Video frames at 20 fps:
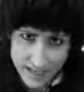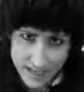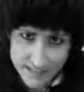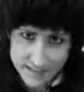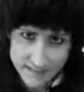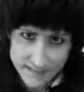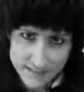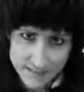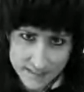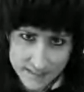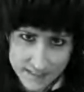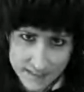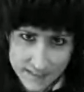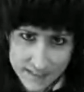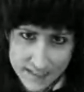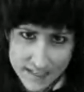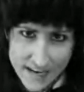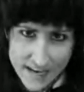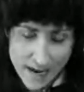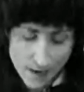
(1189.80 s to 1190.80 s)
Okay?
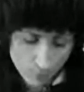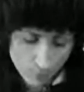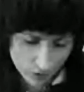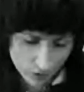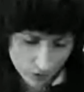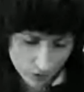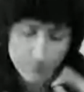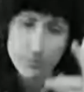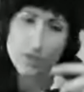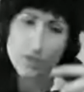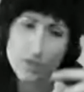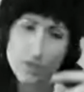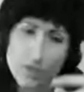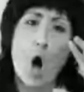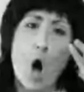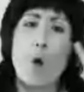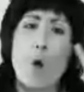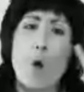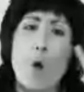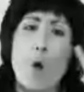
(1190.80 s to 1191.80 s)
And we're going to put
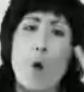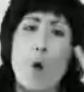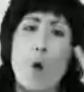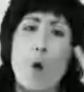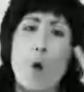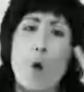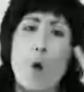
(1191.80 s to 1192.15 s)
all those